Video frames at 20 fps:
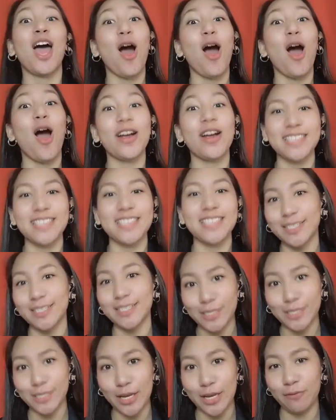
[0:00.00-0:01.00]
are
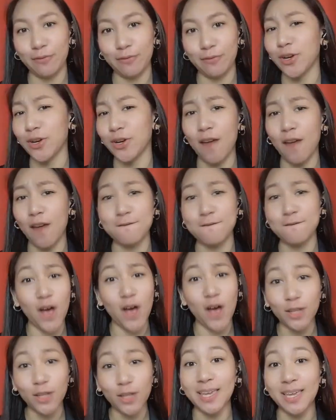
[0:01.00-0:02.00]
guilty for not
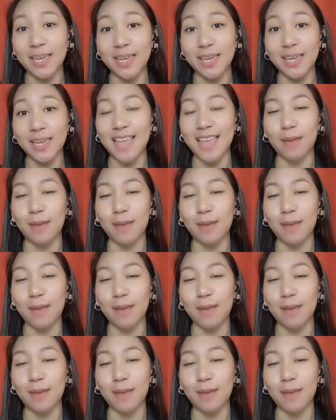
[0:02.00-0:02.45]
following them,